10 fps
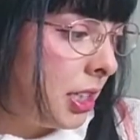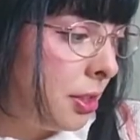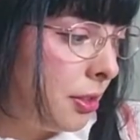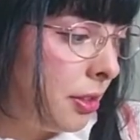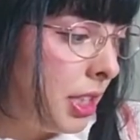
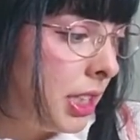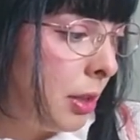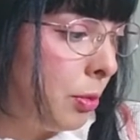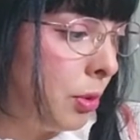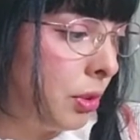Your Lolita
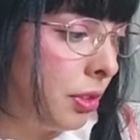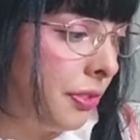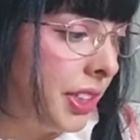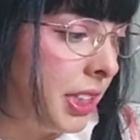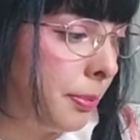wardrobe
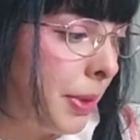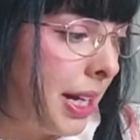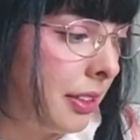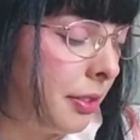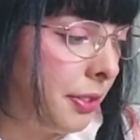is
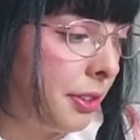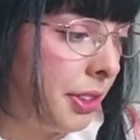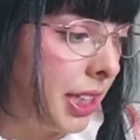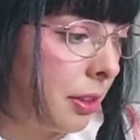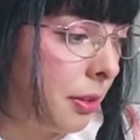part of your
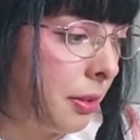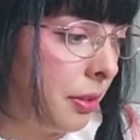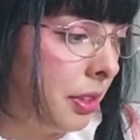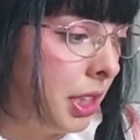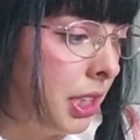decor.
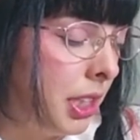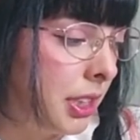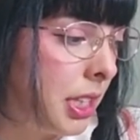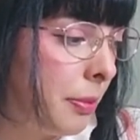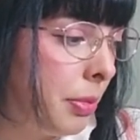
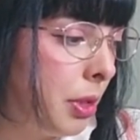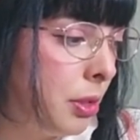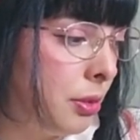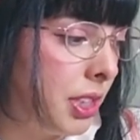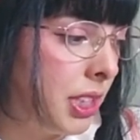Example,
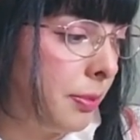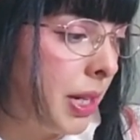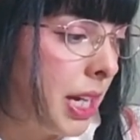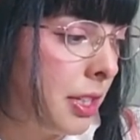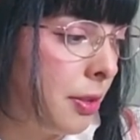you
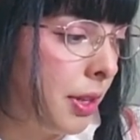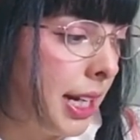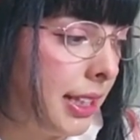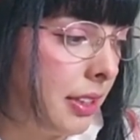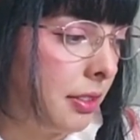display your
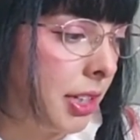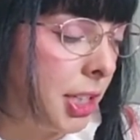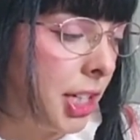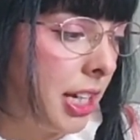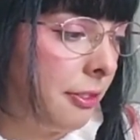hats on a
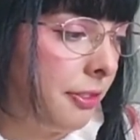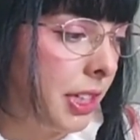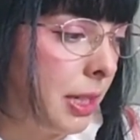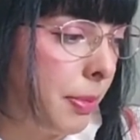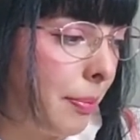shelf,
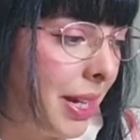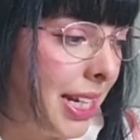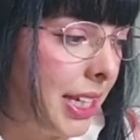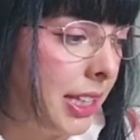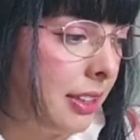keep a
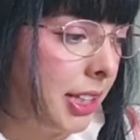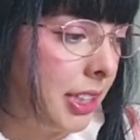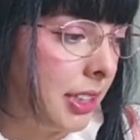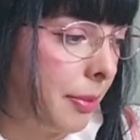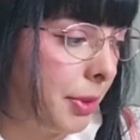mannequin
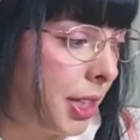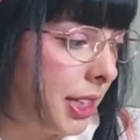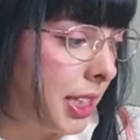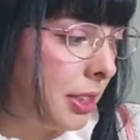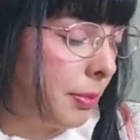dressed up on a
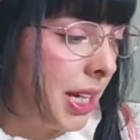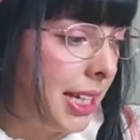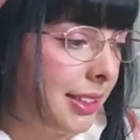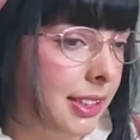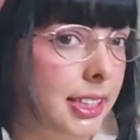display,
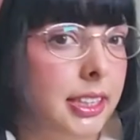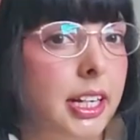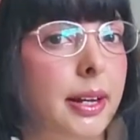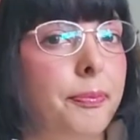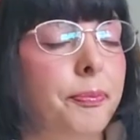etc.